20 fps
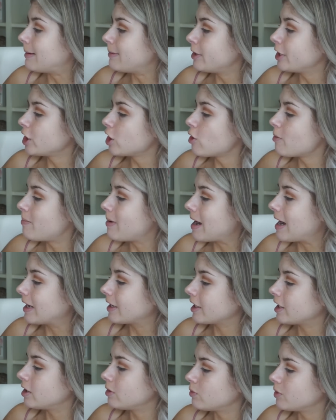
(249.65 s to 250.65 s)
I'm gonna go
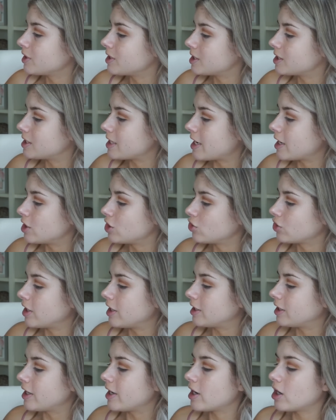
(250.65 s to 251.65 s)
back in with Sand
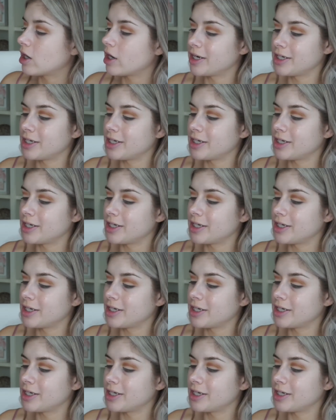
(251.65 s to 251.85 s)
right there